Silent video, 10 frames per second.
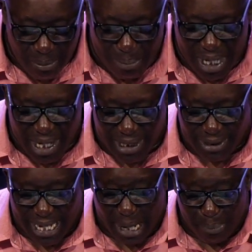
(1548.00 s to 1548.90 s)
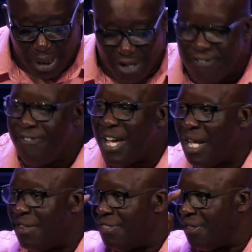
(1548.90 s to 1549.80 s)
be an example of
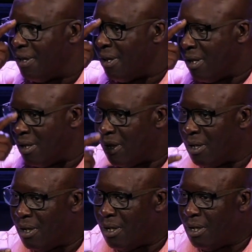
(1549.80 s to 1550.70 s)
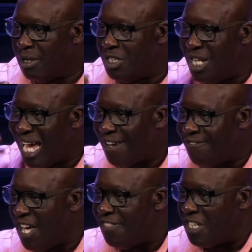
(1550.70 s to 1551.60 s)
faith. She had
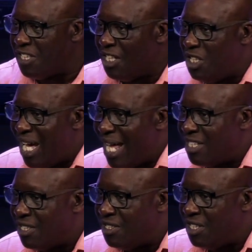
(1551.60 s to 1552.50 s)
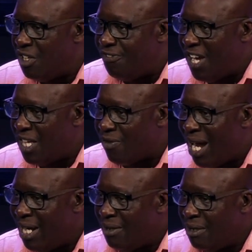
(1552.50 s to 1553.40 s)
faith. It said she had a sincere faith,
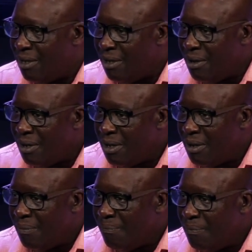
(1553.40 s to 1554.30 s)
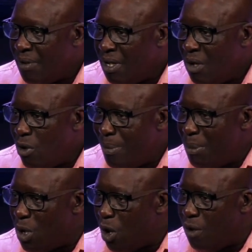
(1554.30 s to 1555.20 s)
right?
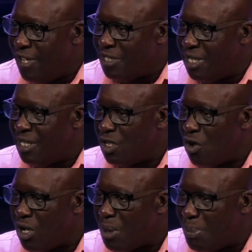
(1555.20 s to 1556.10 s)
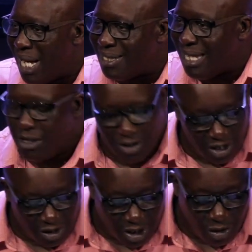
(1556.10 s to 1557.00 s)
Remember, all these things are going to get passed down to your
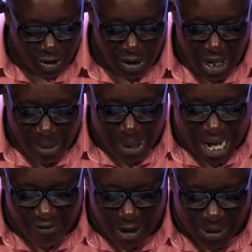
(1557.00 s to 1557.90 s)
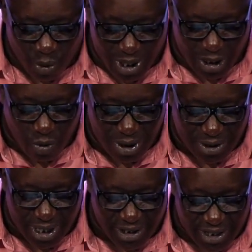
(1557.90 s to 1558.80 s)
children. Proverbs 22 and
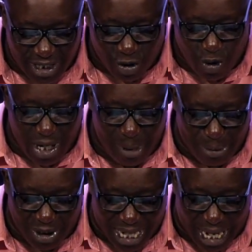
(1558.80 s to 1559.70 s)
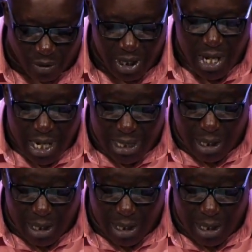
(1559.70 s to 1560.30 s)
6 says, Train up a child in the